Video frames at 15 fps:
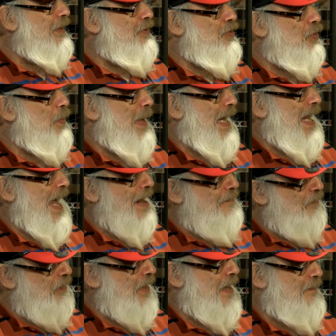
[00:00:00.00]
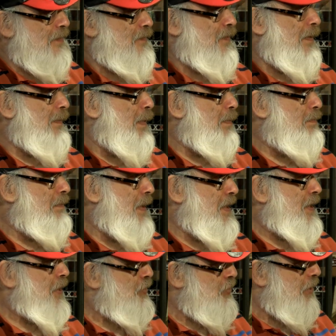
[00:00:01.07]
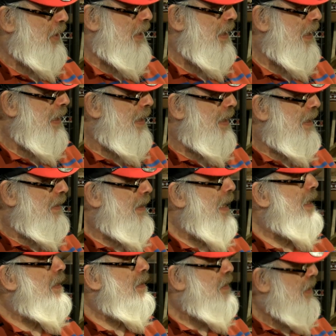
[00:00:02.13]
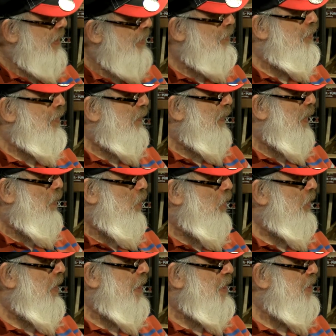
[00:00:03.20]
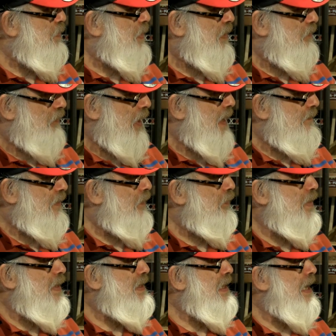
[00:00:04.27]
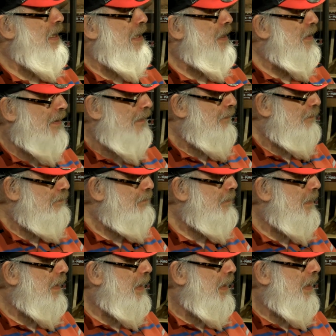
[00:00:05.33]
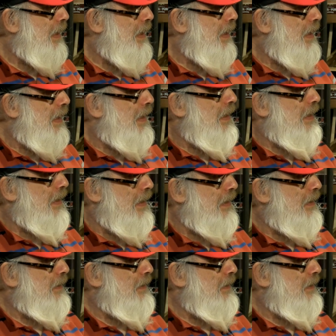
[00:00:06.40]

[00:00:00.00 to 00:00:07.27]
do we get flavor from them initially, they continue to reward us with flavor if we take care of them. Yep. Right. Yeah.